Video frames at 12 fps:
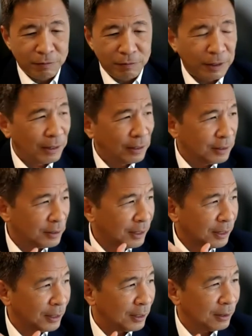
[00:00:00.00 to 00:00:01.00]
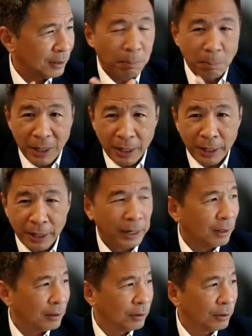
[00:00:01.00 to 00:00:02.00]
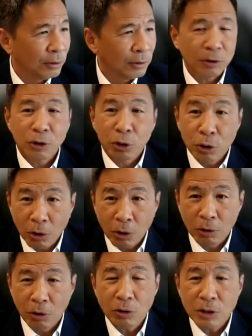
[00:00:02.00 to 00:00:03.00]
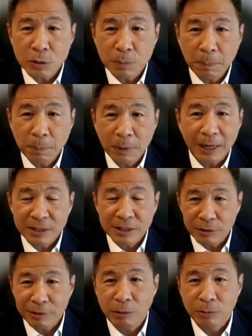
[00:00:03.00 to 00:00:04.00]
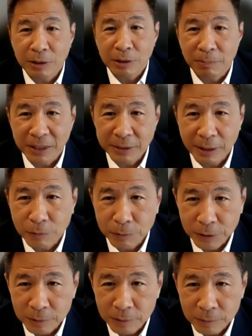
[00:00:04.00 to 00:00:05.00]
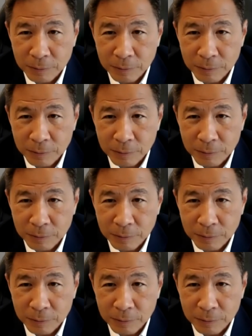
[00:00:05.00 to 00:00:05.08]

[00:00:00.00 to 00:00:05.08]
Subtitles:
Faradina, May, Hyong, all these people I surrounded myself with.